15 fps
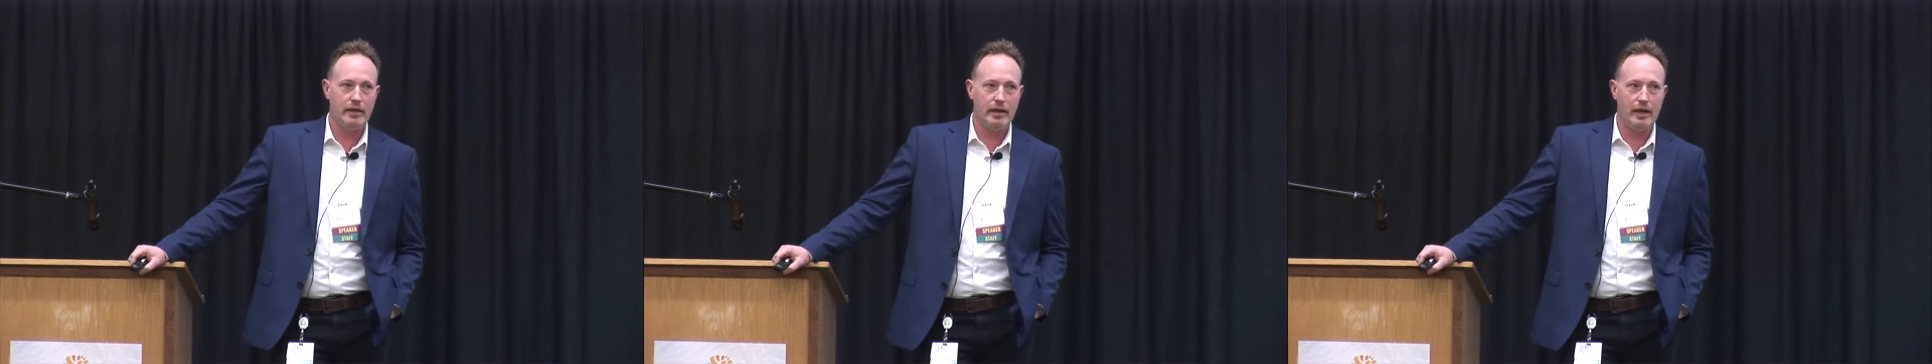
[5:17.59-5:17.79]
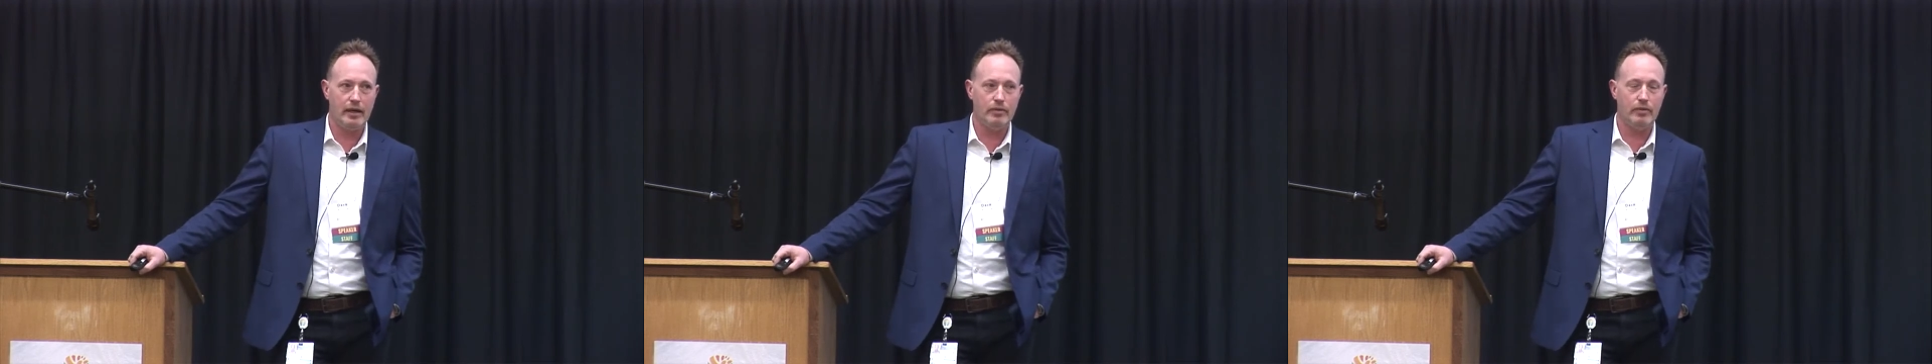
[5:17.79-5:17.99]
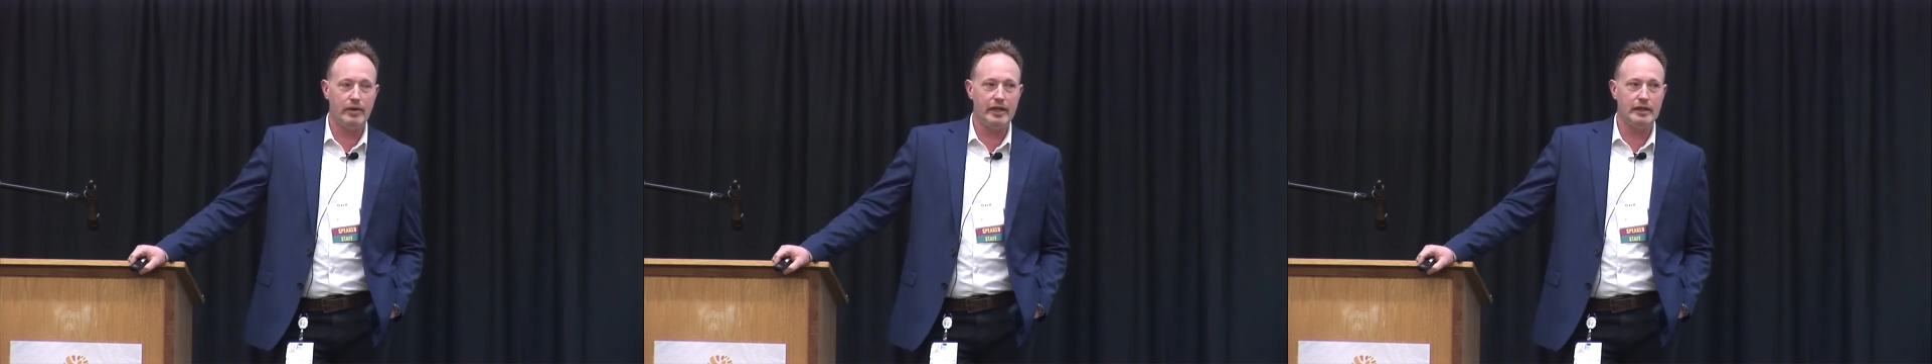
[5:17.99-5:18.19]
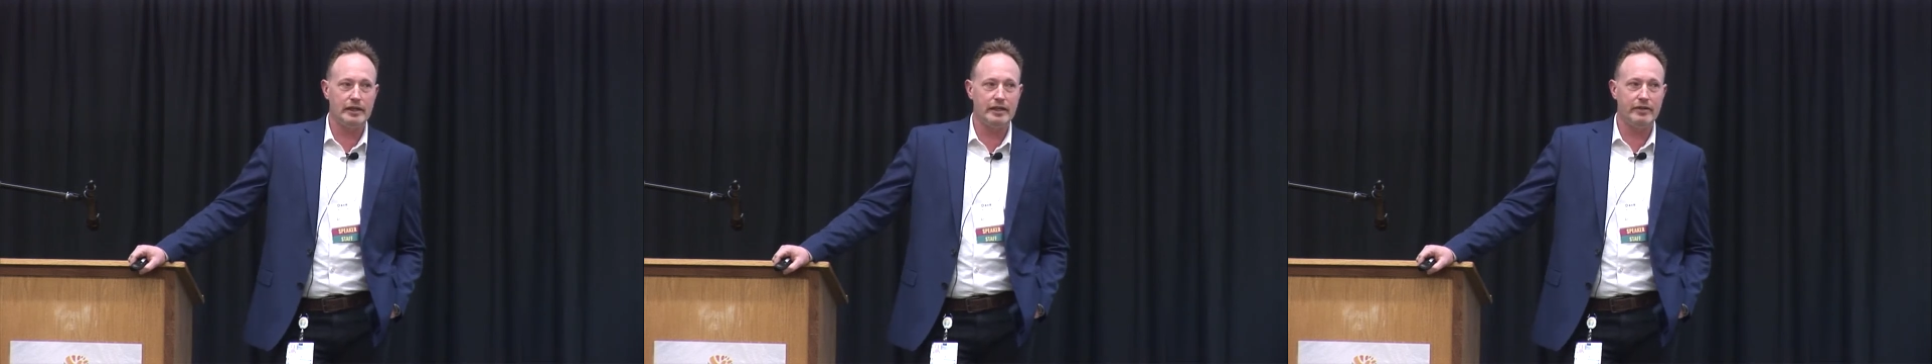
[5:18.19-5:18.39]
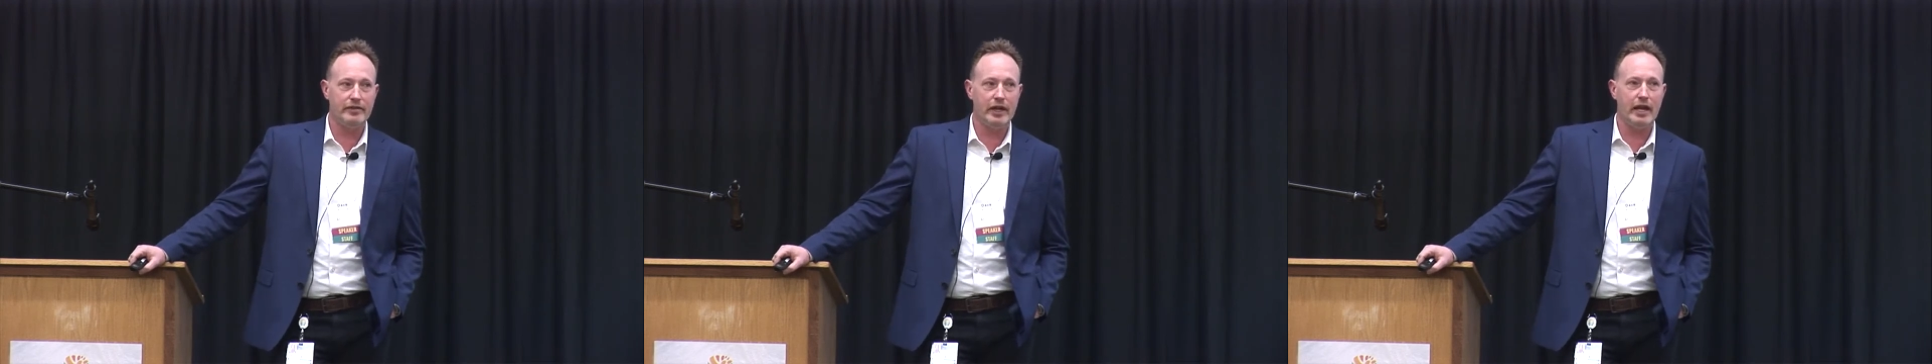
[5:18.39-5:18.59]
and we
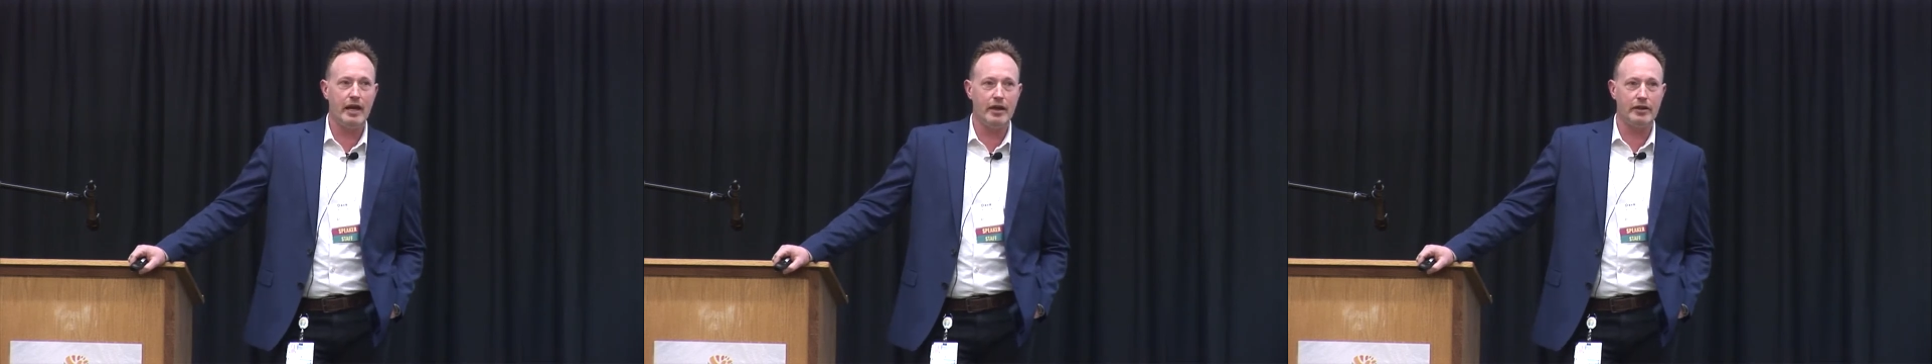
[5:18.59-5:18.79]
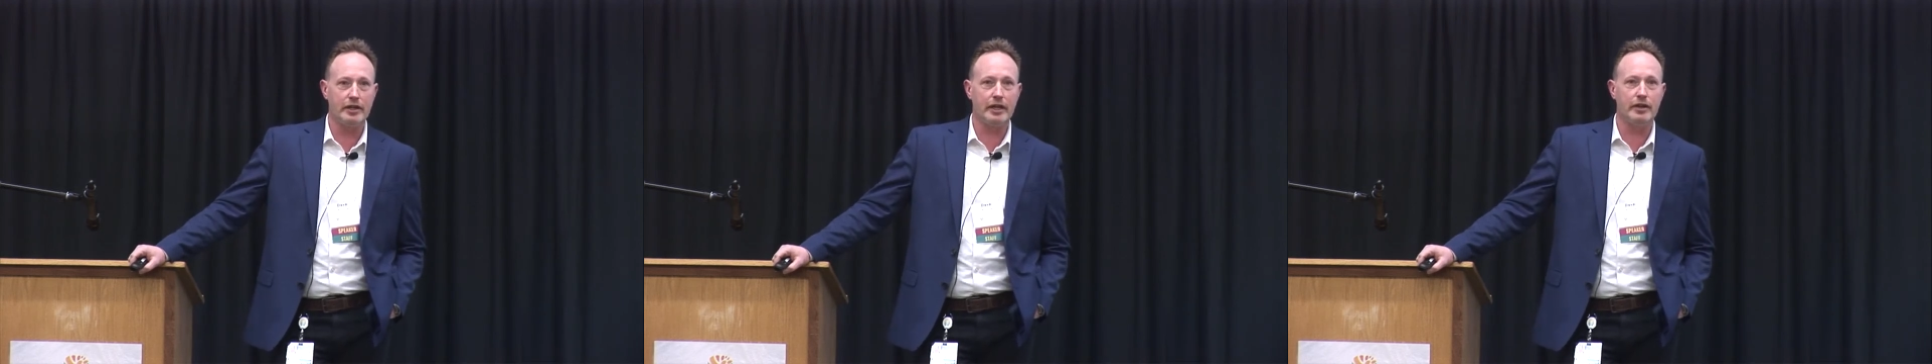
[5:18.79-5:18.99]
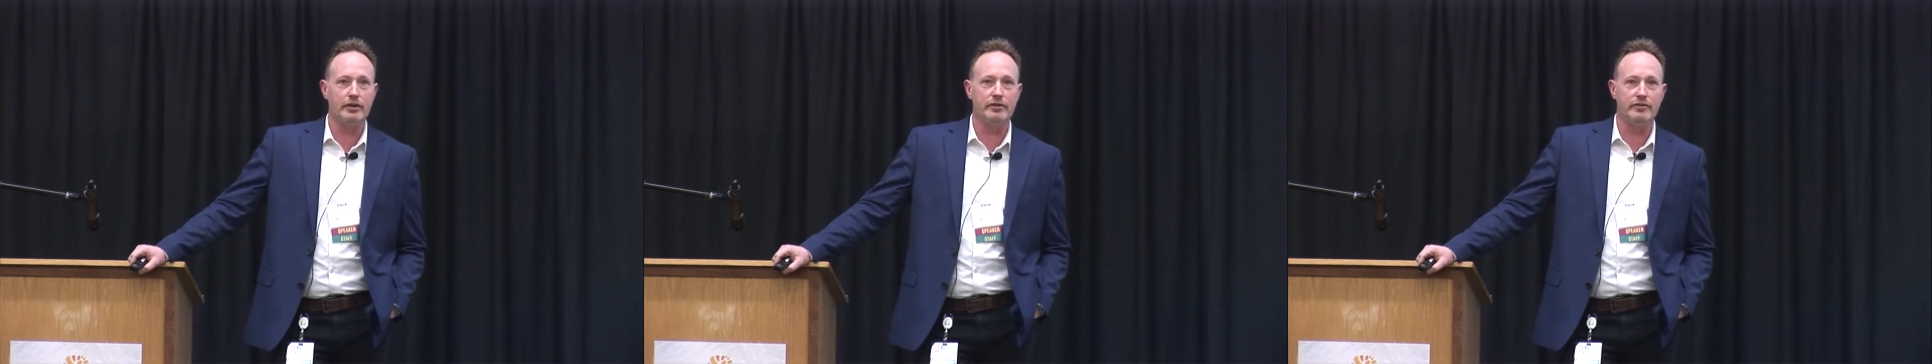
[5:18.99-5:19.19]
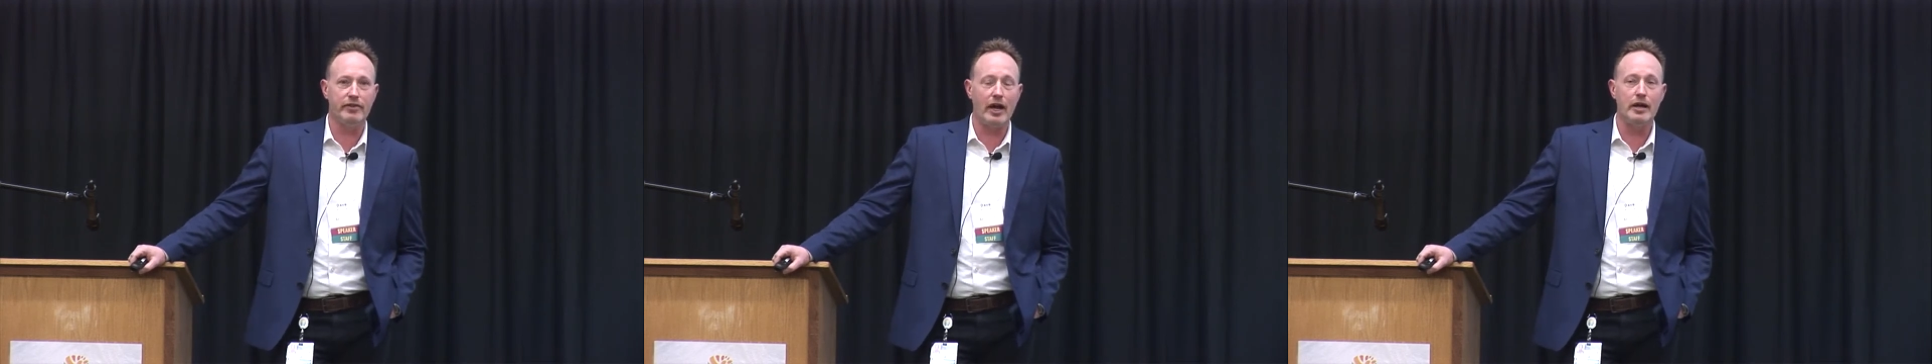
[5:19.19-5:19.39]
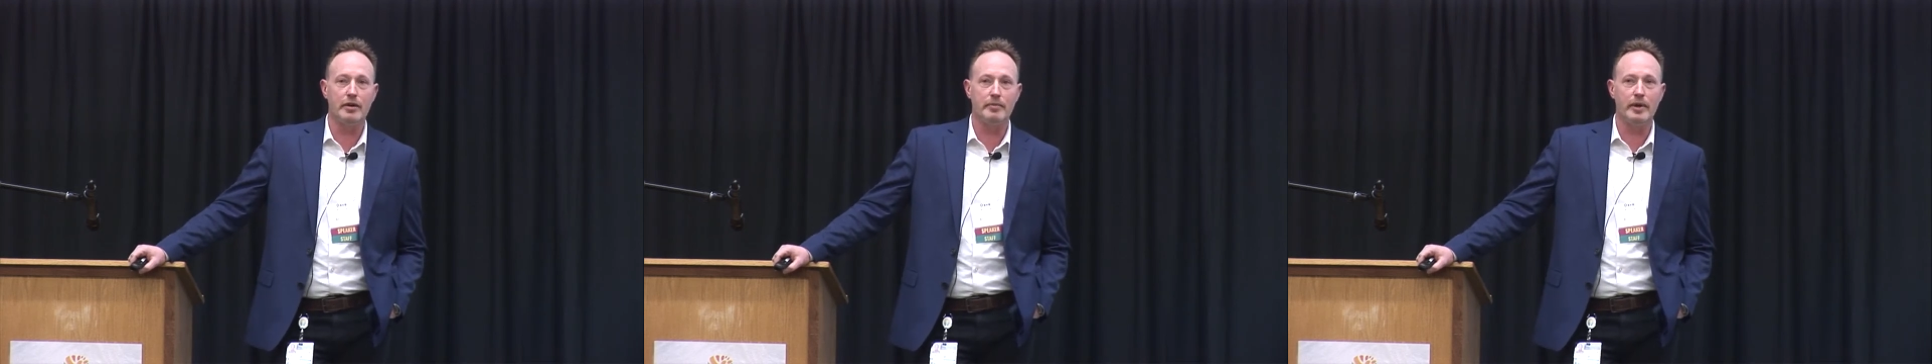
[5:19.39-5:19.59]
live in a healthcare
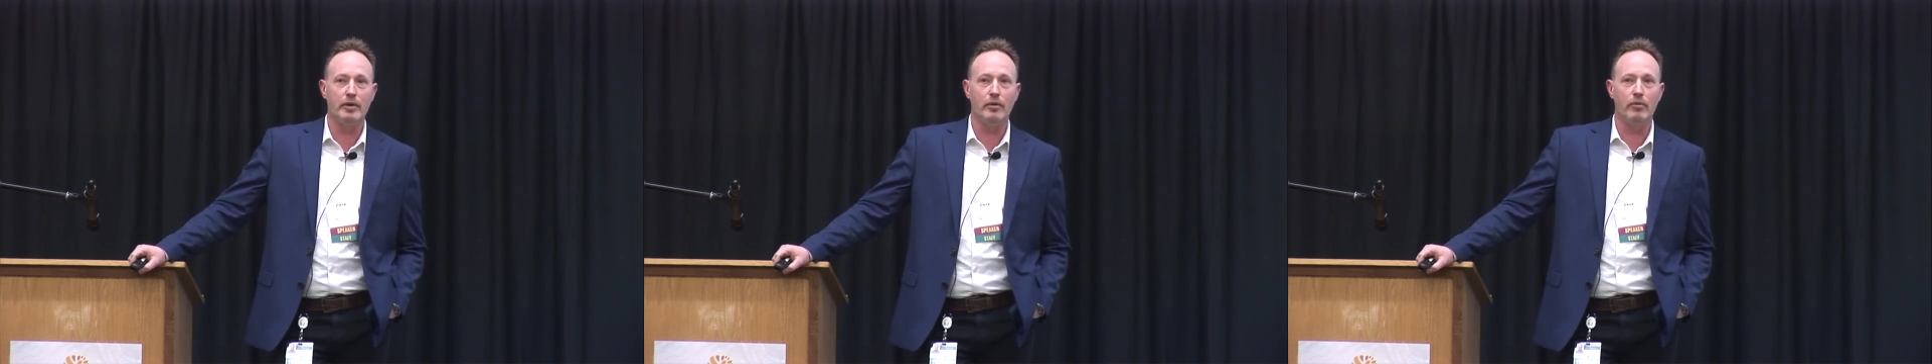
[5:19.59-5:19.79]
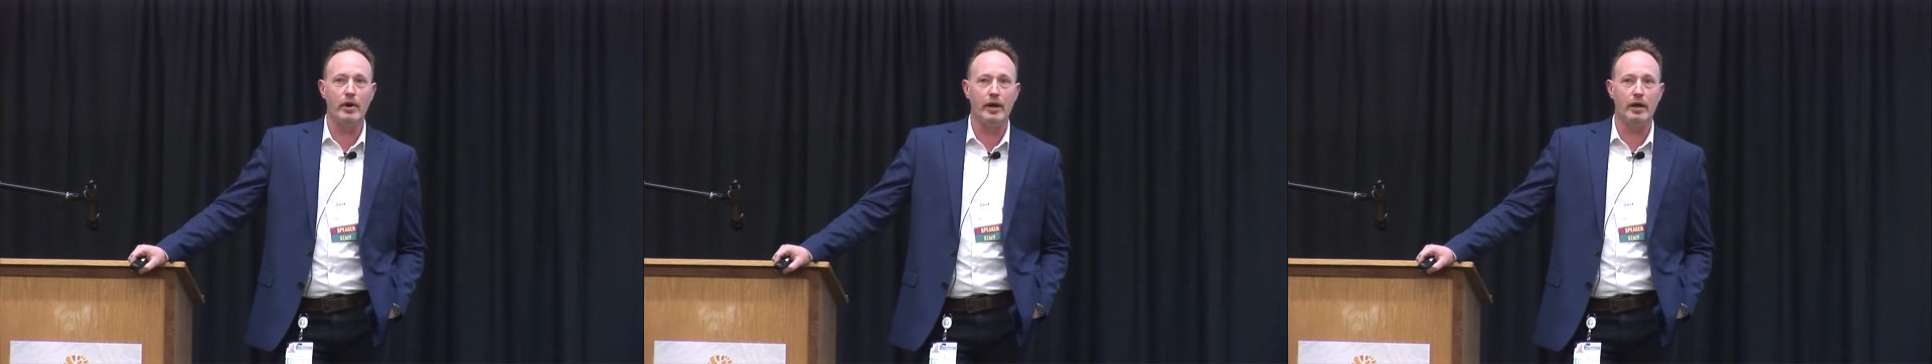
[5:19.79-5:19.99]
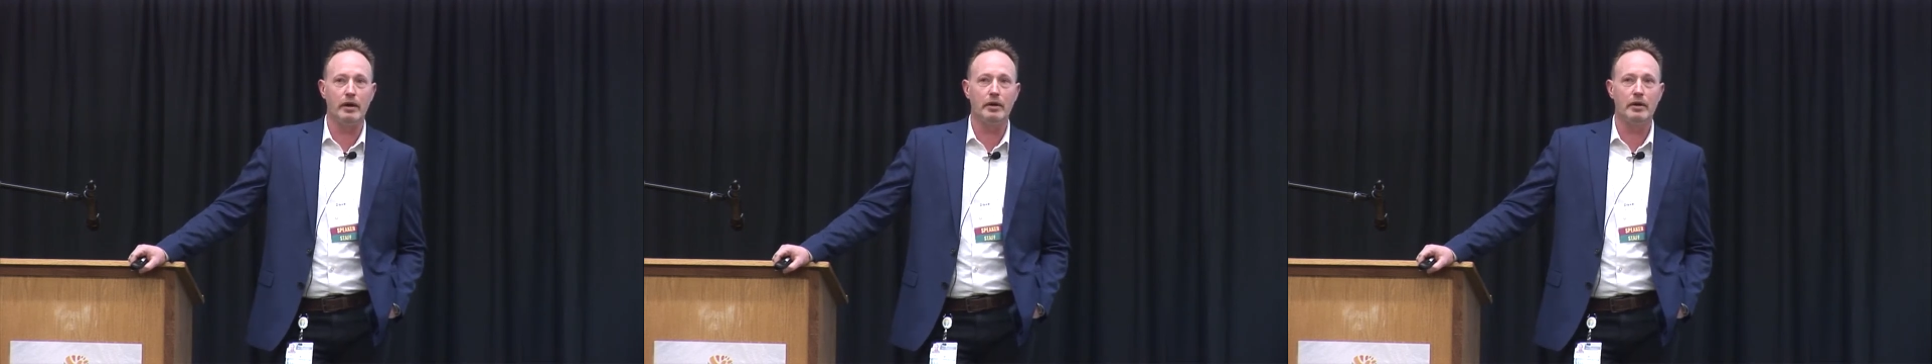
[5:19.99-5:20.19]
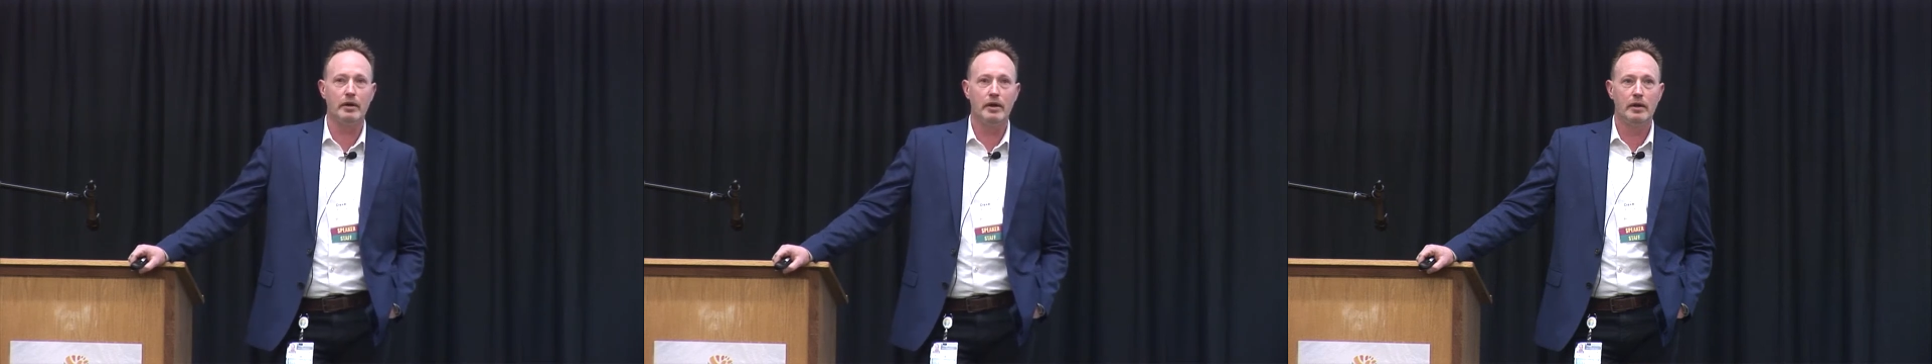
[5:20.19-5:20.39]
environment where